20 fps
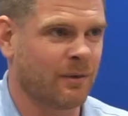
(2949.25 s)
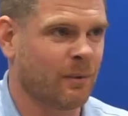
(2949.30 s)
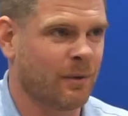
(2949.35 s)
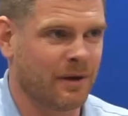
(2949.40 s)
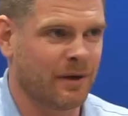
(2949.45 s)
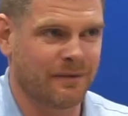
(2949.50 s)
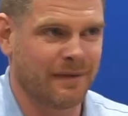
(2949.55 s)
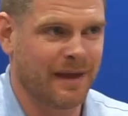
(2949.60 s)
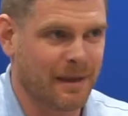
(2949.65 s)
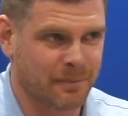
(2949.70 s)

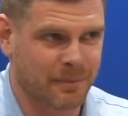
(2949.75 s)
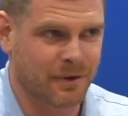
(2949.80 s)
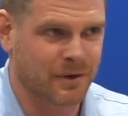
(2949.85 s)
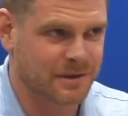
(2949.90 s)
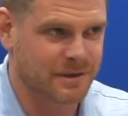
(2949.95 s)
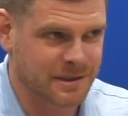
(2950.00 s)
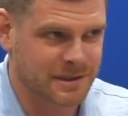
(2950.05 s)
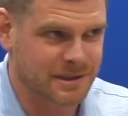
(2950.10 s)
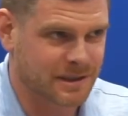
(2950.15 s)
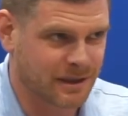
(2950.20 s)
of that
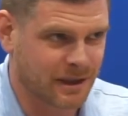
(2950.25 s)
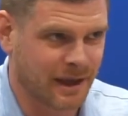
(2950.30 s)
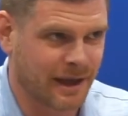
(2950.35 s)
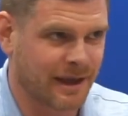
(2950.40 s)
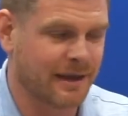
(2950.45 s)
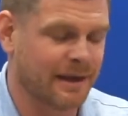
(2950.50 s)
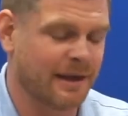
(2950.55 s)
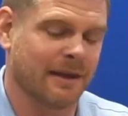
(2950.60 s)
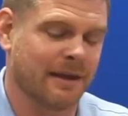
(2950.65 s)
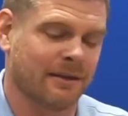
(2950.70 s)
person's
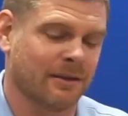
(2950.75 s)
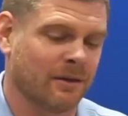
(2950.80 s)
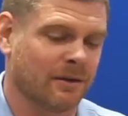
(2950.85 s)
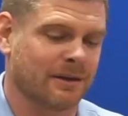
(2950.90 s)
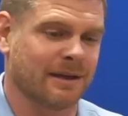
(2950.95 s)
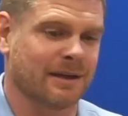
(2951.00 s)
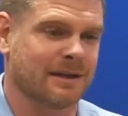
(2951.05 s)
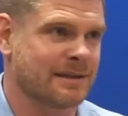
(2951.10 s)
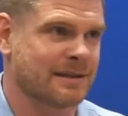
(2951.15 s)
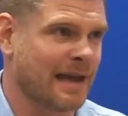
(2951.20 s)
client, it looked
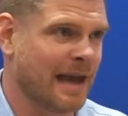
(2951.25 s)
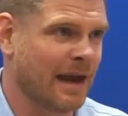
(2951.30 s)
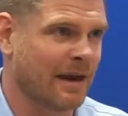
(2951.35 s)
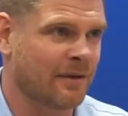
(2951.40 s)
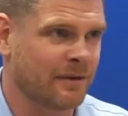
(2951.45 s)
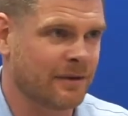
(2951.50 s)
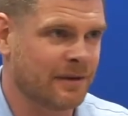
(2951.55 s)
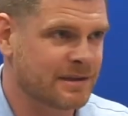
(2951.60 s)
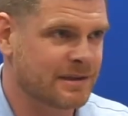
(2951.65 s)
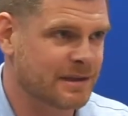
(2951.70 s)
exactly
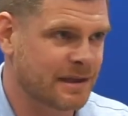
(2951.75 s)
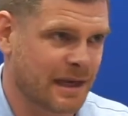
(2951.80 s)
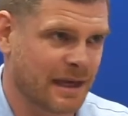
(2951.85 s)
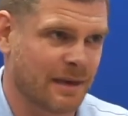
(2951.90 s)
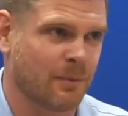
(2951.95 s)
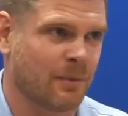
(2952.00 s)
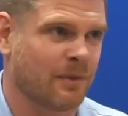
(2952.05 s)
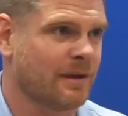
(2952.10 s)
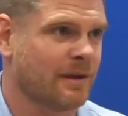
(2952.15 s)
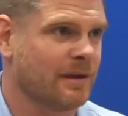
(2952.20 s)
the same
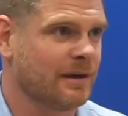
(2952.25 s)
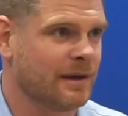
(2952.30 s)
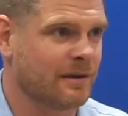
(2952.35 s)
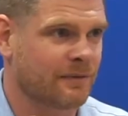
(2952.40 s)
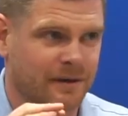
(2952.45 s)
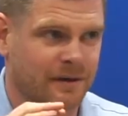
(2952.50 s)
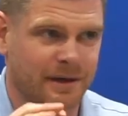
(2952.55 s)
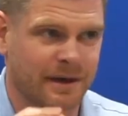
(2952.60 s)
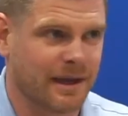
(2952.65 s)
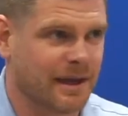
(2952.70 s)
with a
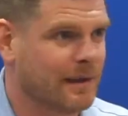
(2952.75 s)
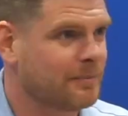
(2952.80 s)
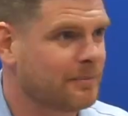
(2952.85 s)
different name.